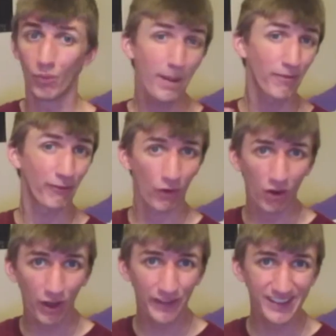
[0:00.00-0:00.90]
Way
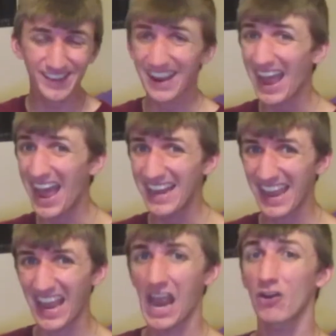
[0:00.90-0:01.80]
before all this, I had
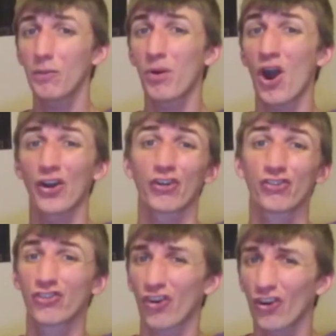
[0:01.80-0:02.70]
a Harry Potter
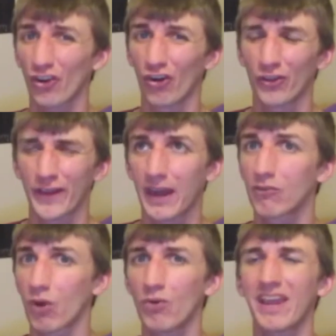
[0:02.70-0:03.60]
journal that I
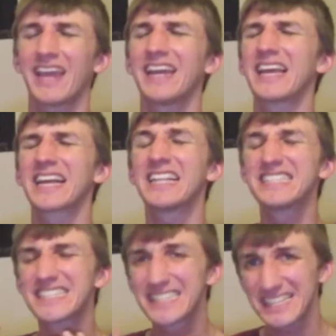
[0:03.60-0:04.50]
wrote in
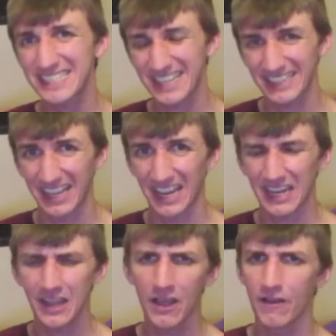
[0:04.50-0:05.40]

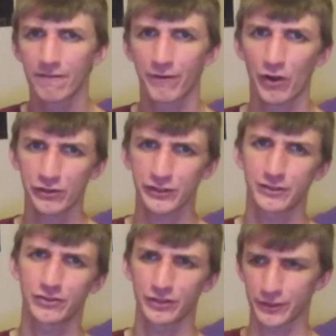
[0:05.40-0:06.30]
consistently.
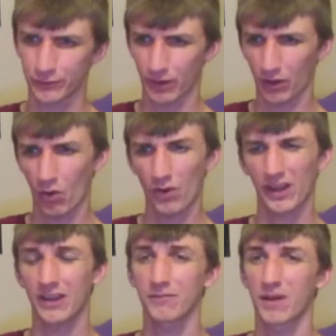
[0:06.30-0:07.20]
First, just
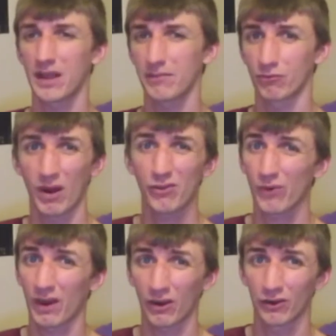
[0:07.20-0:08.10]
recording my race
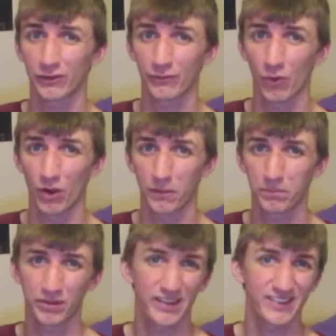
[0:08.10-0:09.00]
records for
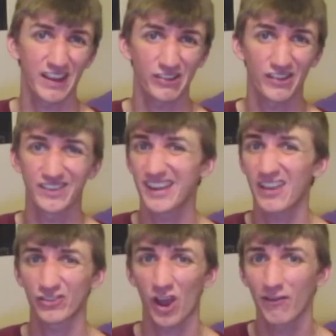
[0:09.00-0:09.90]
PlayStation's
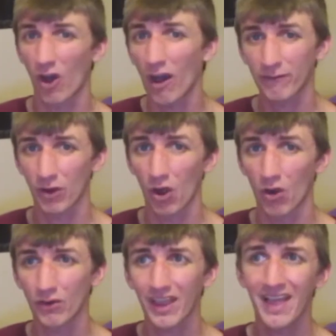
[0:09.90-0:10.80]
Test Drive
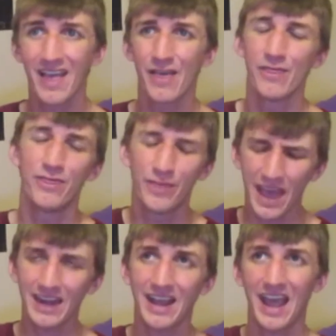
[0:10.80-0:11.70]
Off-Road.
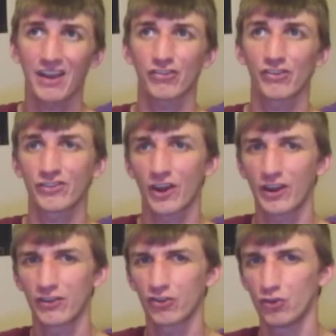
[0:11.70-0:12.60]
Then I actually
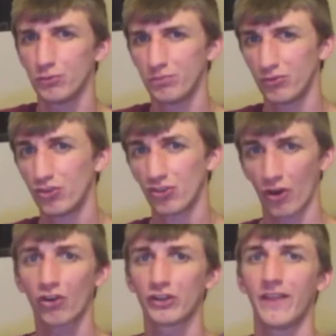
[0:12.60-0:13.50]
started to
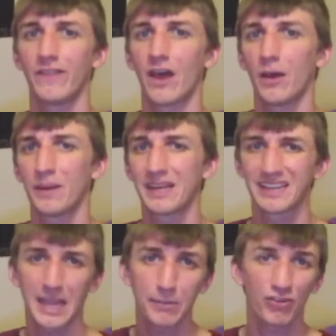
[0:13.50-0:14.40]
journal in them
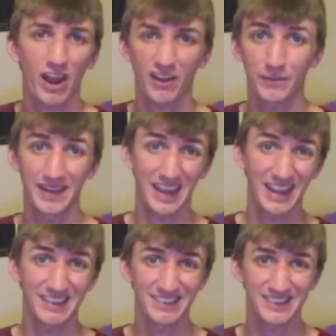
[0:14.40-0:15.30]
and keep track of my
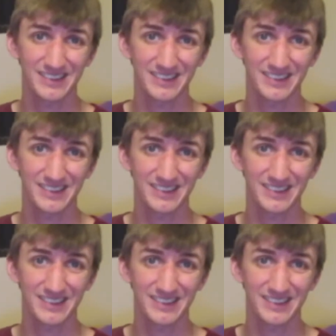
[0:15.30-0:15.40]
days.